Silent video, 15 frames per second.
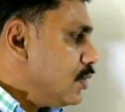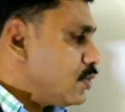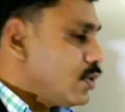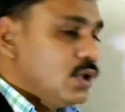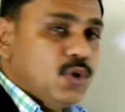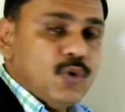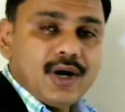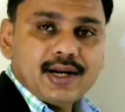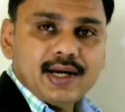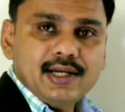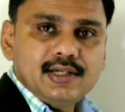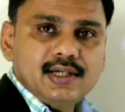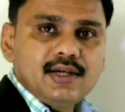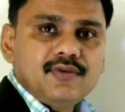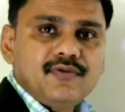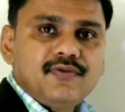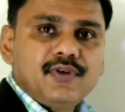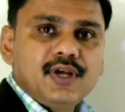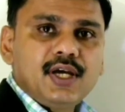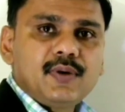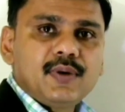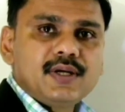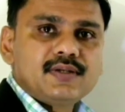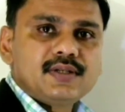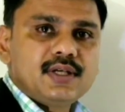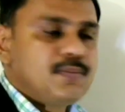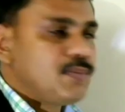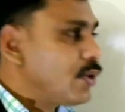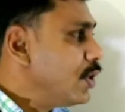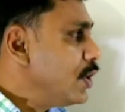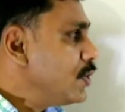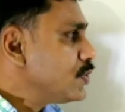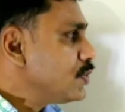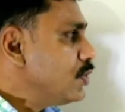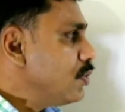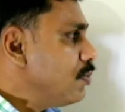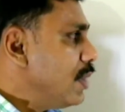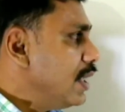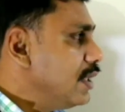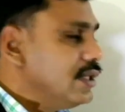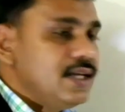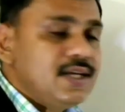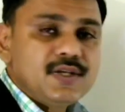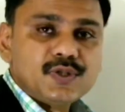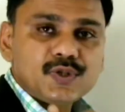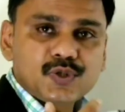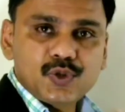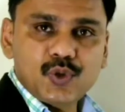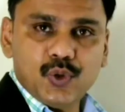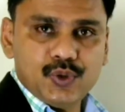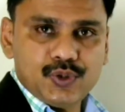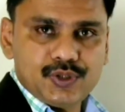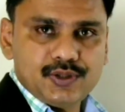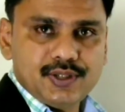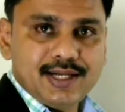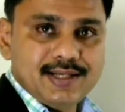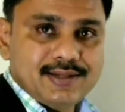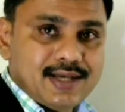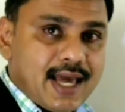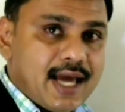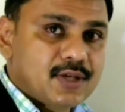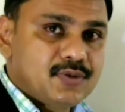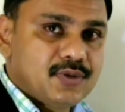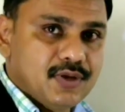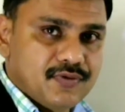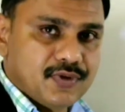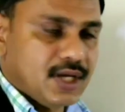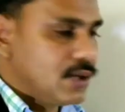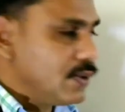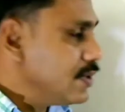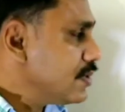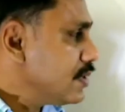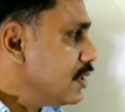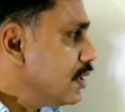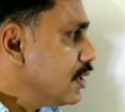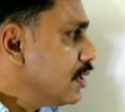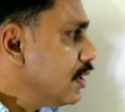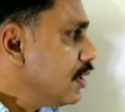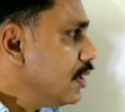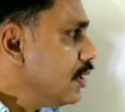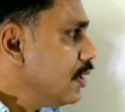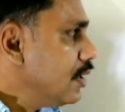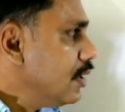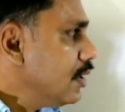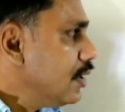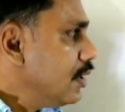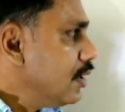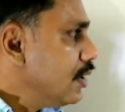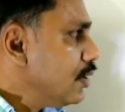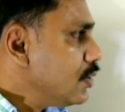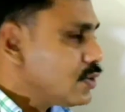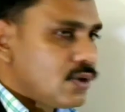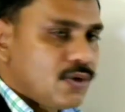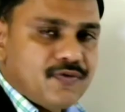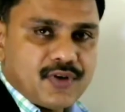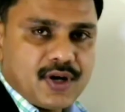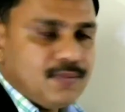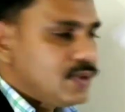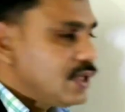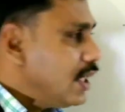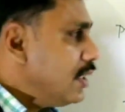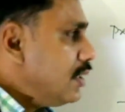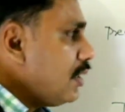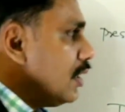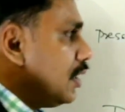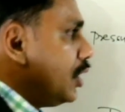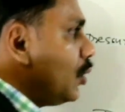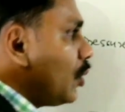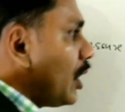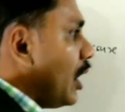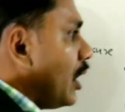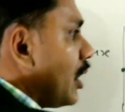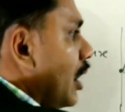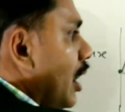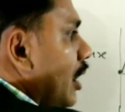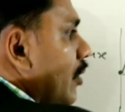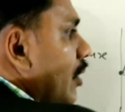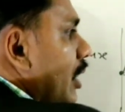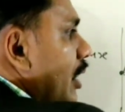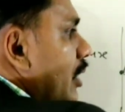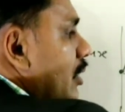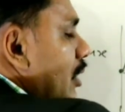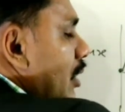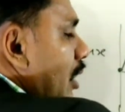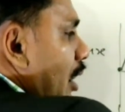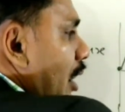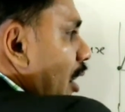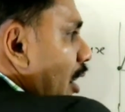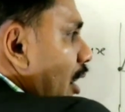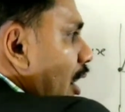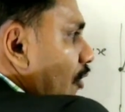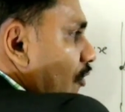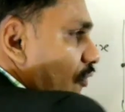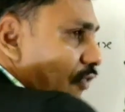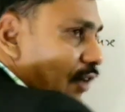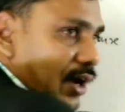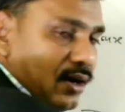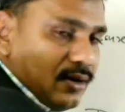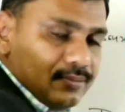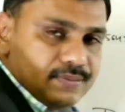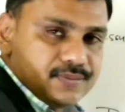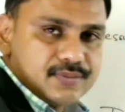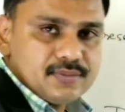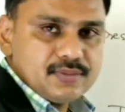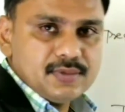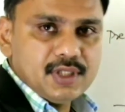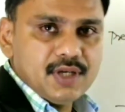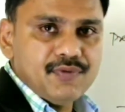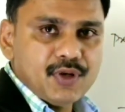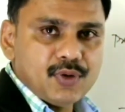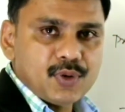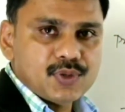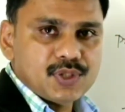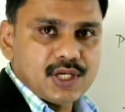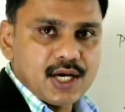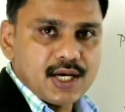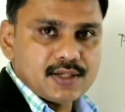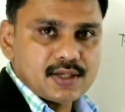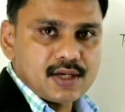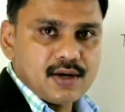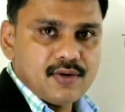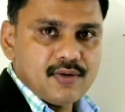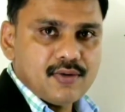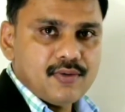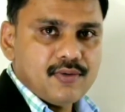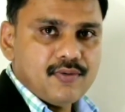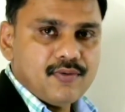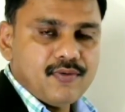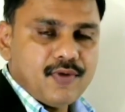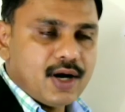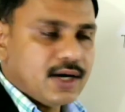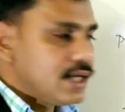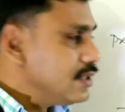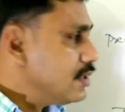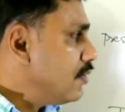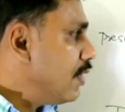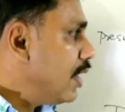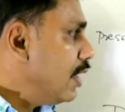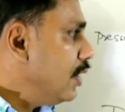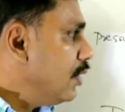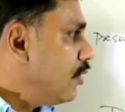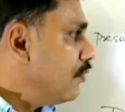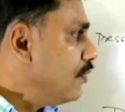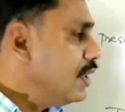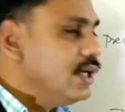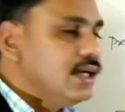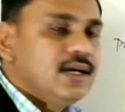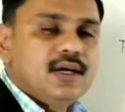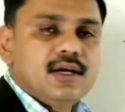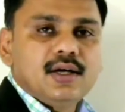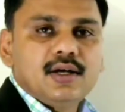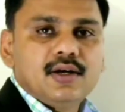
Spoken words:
So you are getting frequency produced by the source. That is the actual frequency. So from that you can calculate FL. If the question asks what is the value of the